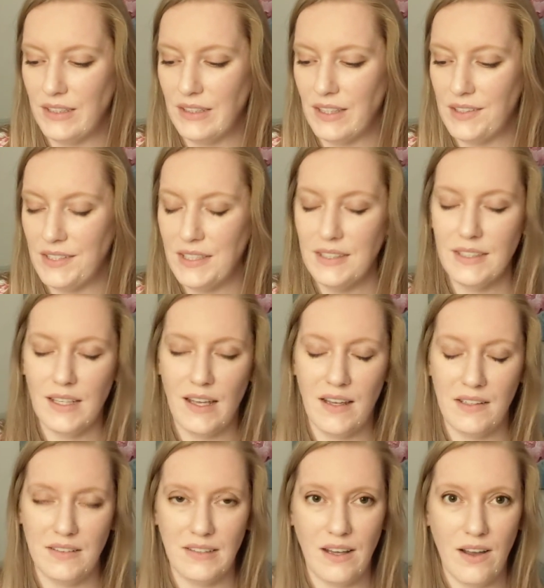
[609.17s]
in London
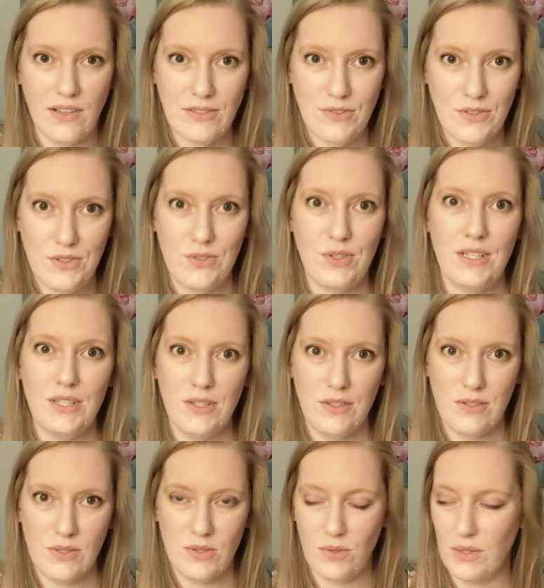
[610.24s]
at the Oxford
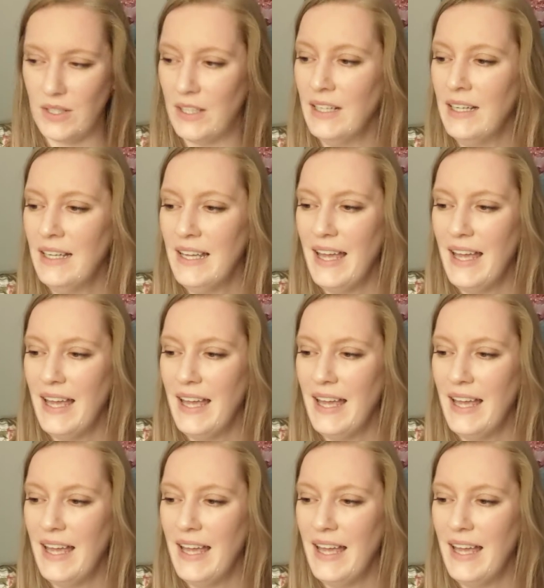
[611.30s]
Street store,